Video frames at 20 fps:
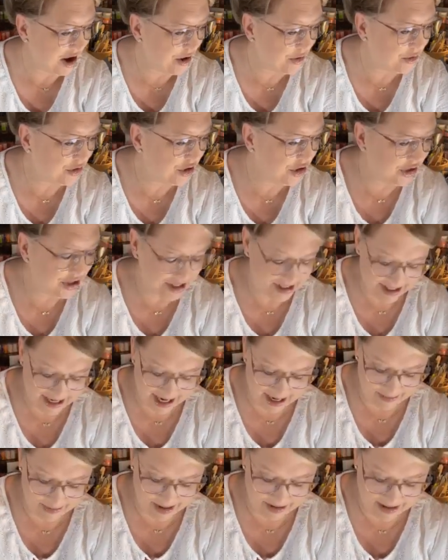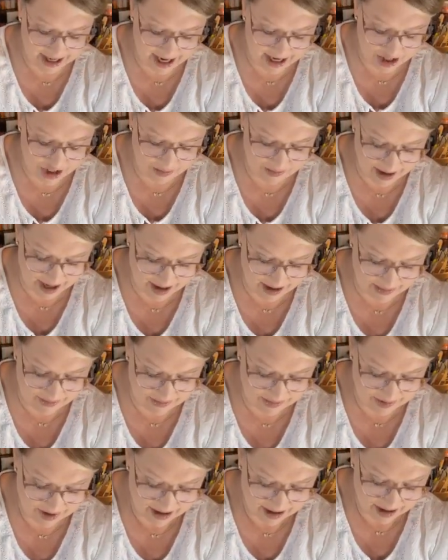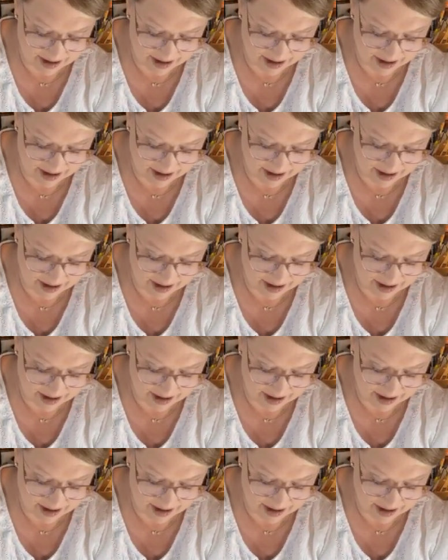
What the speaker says: Oh, good, Tammy. Thank you, ma'am.